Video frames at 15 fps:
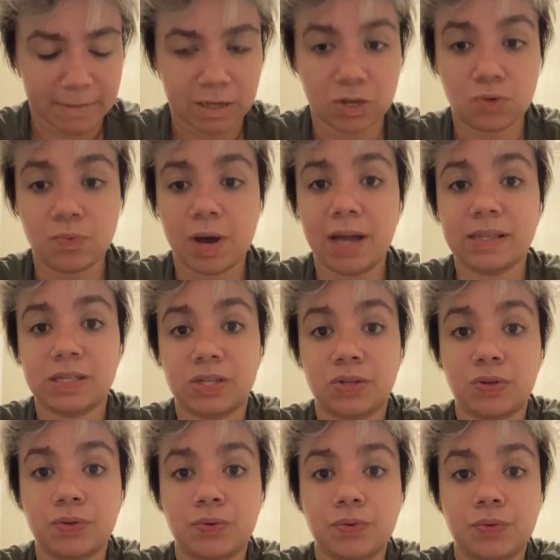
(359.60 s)
you want
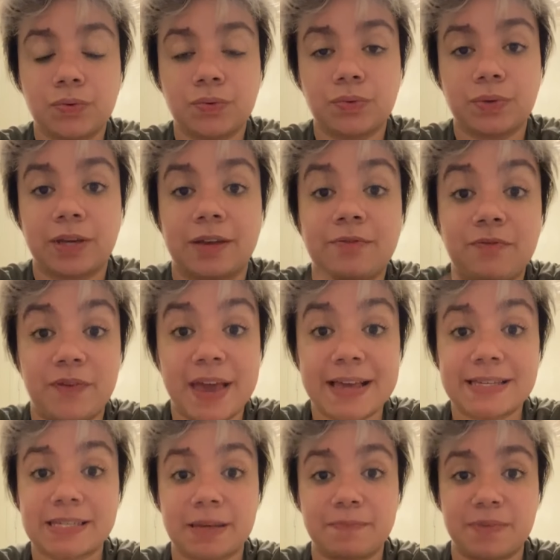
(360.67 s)
to convey
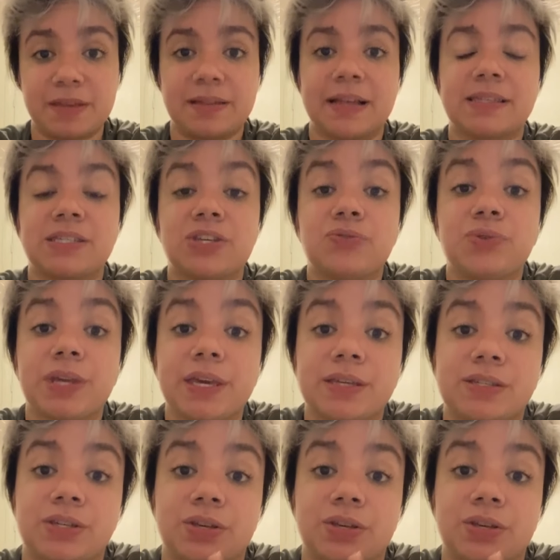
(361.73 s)
something that's unique